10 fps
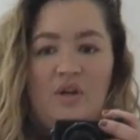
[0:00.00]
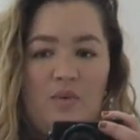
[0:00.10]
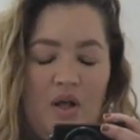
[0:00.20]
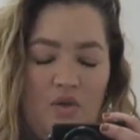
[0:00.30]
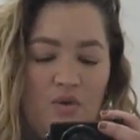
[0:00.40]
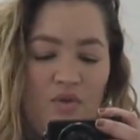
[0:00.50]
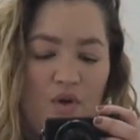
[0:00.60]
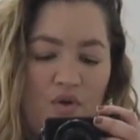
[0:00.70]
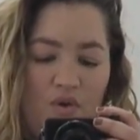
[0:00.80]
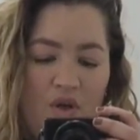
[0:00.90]
really well,
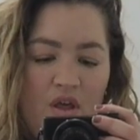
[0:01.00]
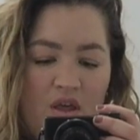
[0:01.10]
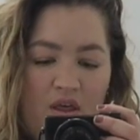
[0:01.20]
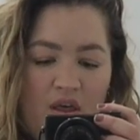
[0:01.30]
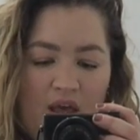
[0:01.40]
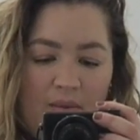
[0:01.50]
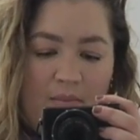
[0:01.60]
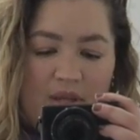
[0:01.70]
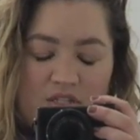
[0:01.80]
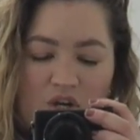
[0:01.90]
although
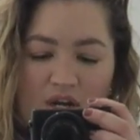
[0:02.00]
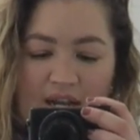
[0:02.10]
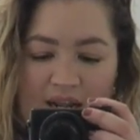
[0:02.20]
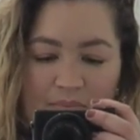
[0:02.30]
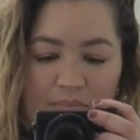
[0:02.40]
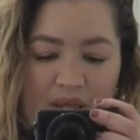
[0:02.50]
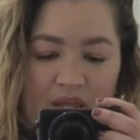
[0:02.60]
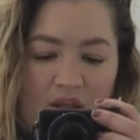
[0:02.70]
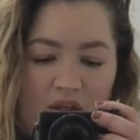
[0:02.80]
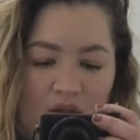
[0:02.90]
um, it's got like a
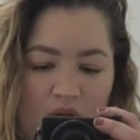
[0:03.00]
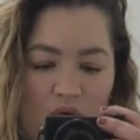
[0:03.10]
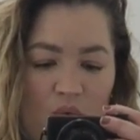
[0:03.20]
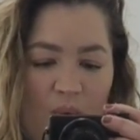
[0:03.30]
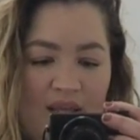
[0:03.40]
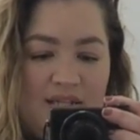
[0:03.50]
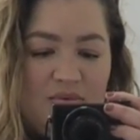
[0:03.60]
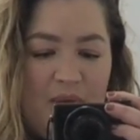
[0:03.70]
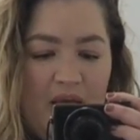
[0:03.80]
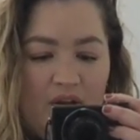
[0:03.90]
big
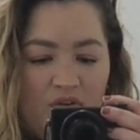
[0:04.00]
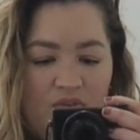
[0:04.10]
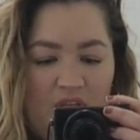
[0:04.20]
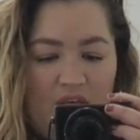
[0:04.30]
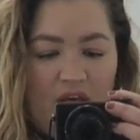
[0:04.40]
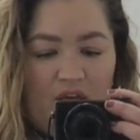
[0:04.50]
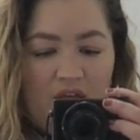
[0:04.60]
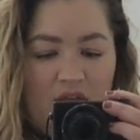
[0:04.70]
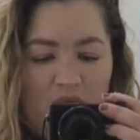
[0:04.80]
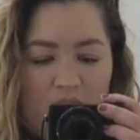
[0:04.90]
waistband over
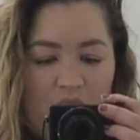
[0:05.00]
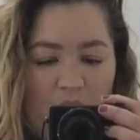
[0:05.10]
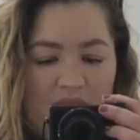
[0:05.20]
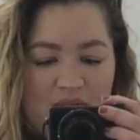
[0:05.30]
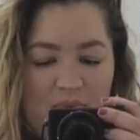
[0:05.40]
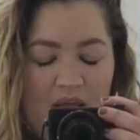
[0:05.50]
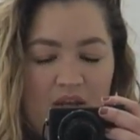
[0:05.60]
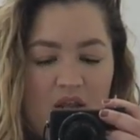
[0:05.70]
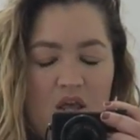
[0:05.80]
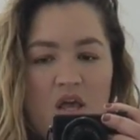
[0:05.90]
here, big
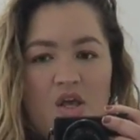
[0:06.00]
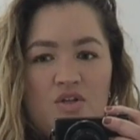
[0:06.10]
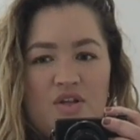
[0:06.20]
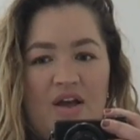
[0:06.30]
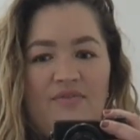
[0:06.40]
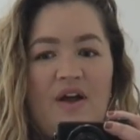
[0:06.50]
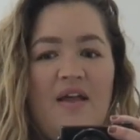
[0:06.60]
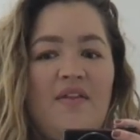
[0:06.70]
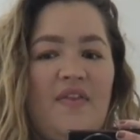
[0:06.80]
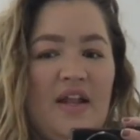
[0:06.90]
waistband. So I
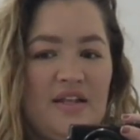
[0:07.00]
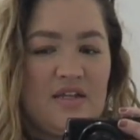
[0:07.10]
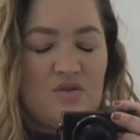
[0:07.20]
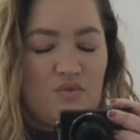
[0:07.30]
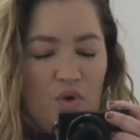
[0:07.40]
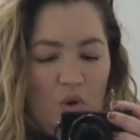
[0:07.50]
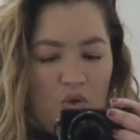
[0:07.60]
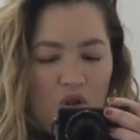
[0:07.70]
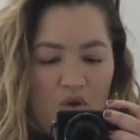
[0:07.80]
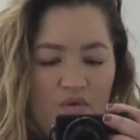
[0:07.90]
find that that does
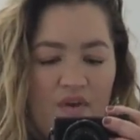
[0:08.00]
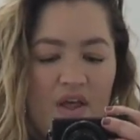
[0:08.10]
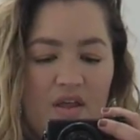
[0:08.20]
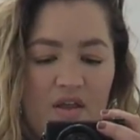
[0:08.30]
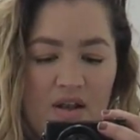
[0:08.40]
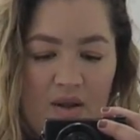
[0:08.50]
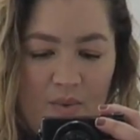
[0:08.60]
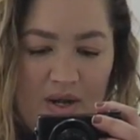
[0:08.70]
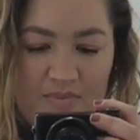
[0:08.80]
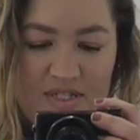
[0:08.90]
roll over, like
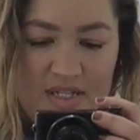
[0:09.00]
when I'm